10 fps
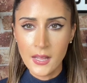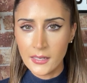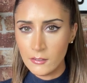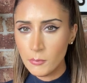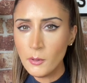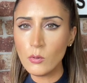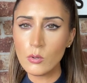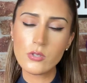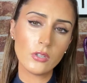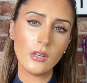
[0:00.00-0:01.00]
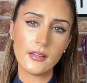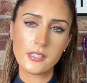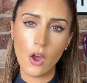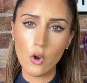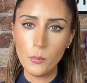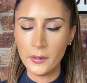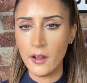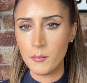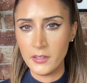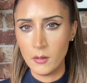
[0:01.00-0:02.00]
Liverpool also like to open
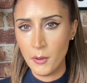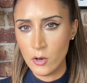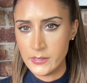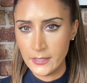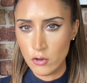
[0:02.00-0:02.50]
up the opposing